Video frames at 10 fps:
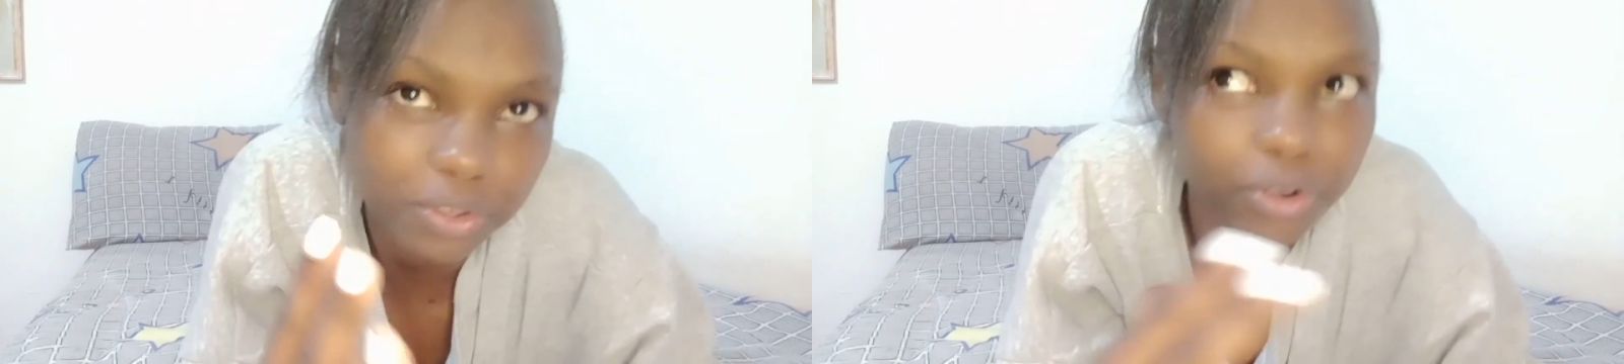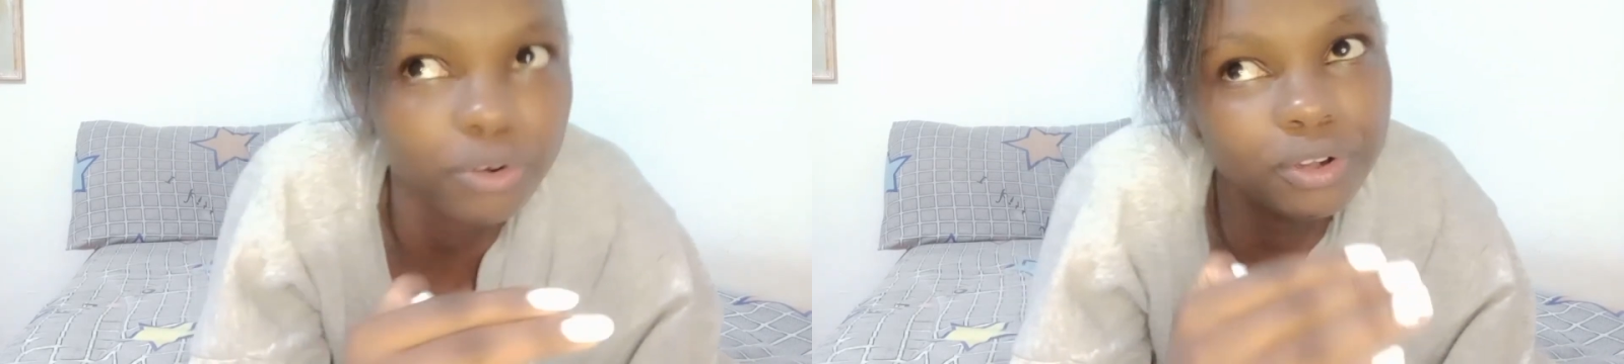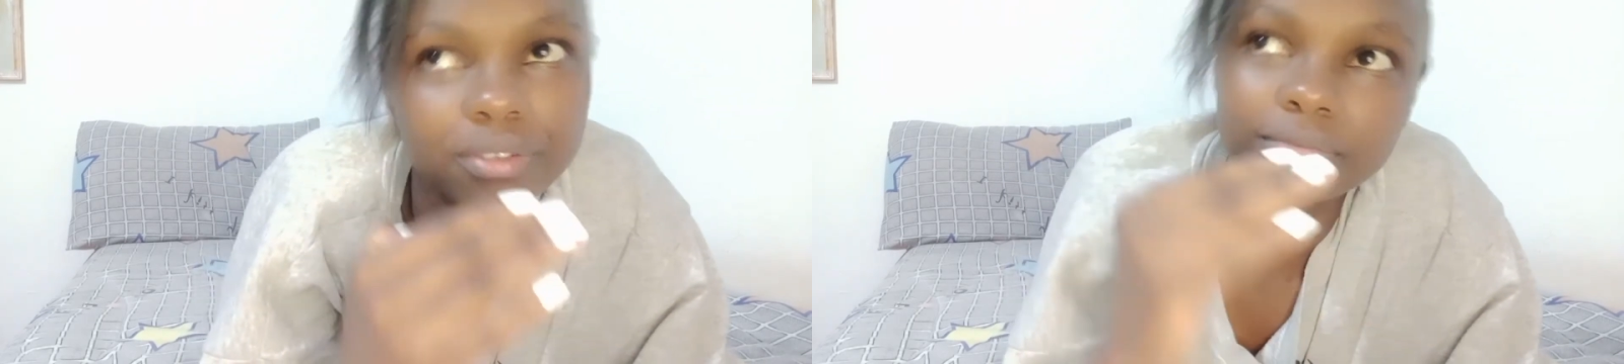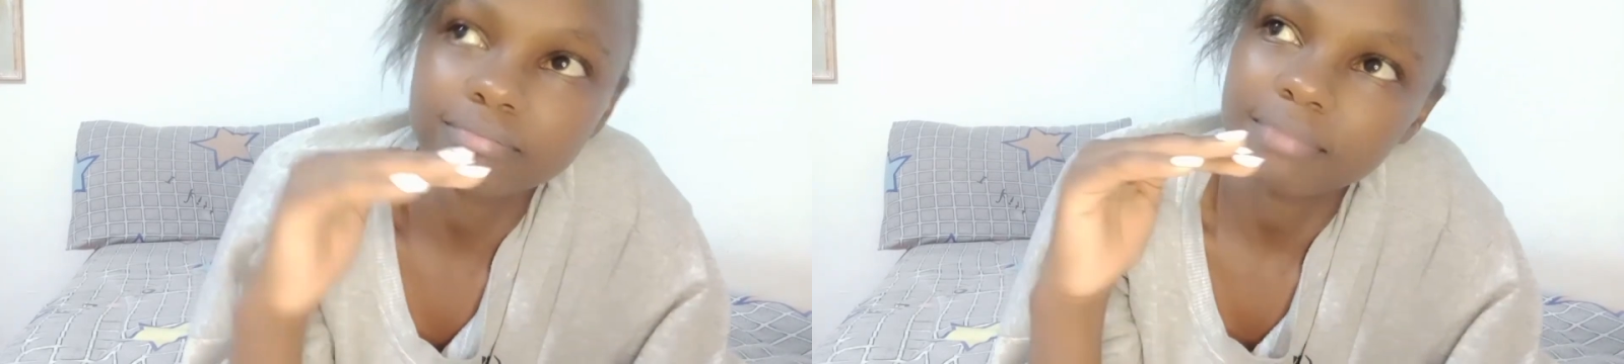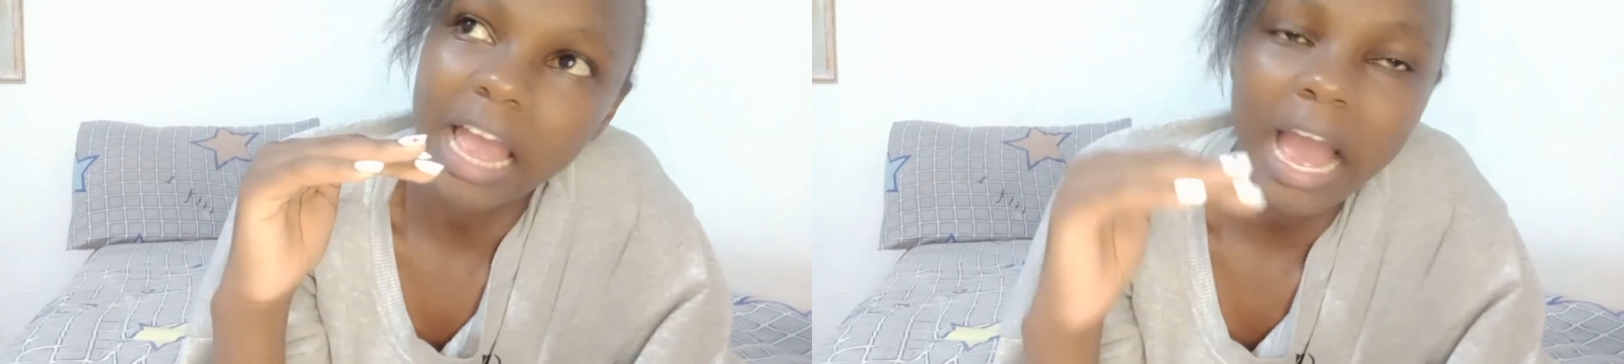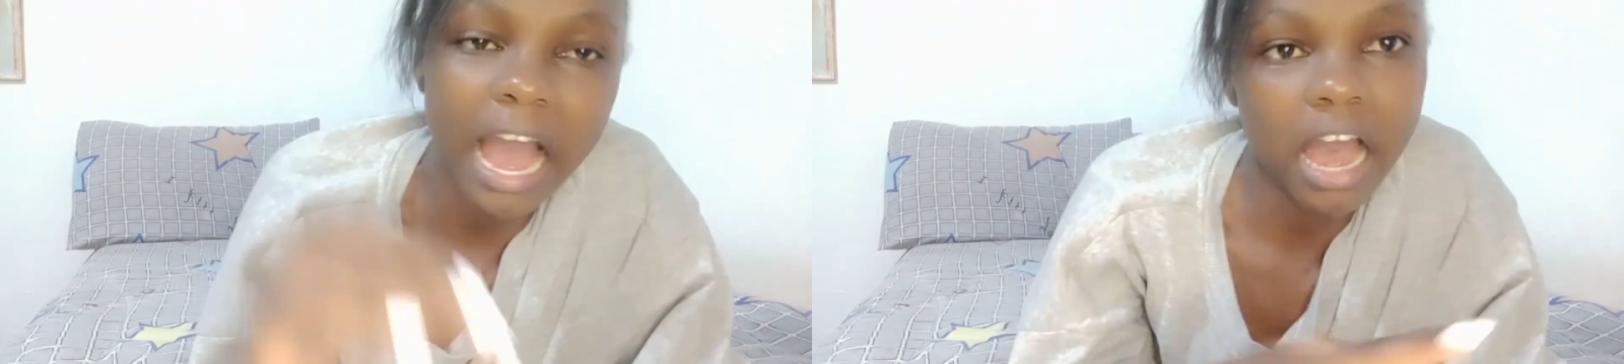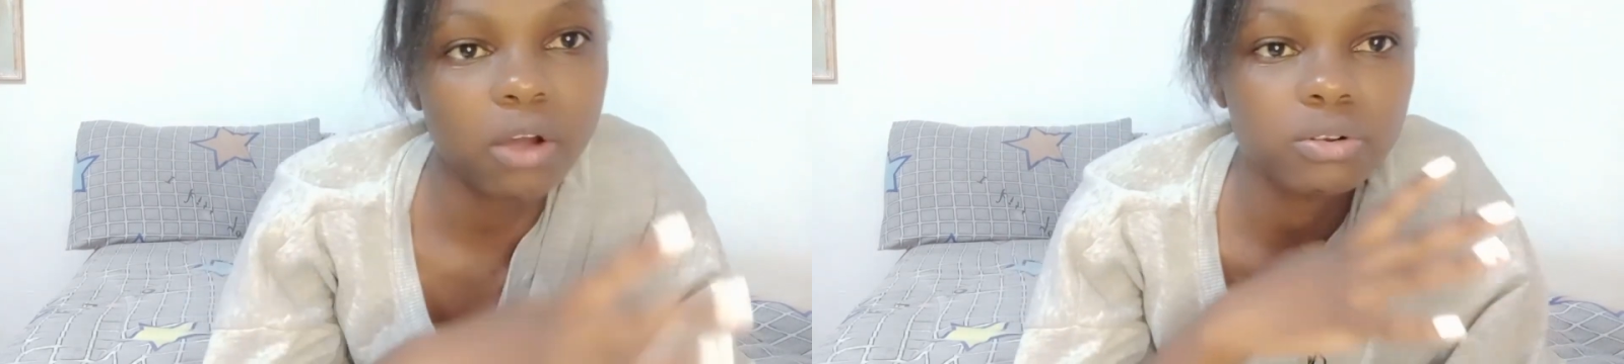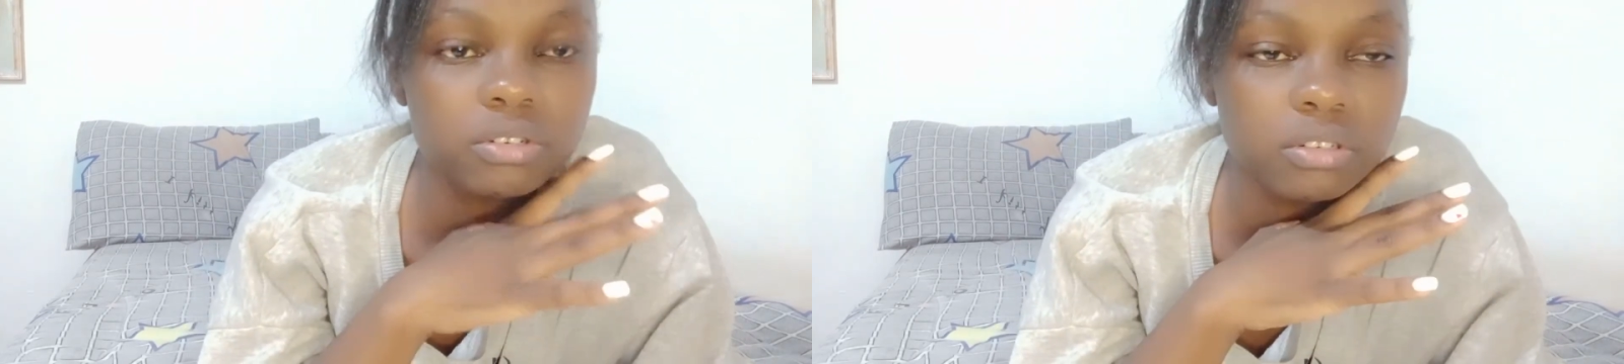you're going
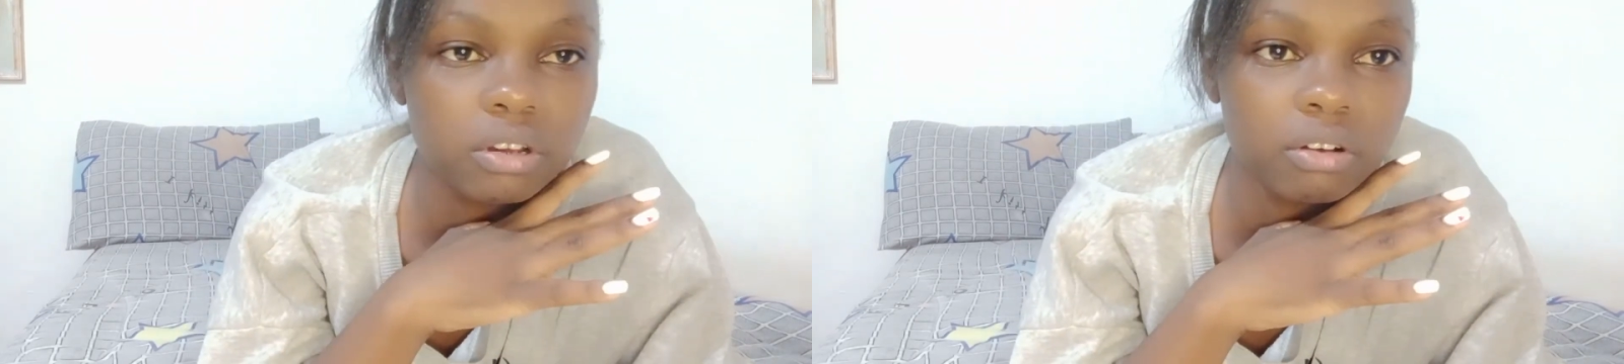out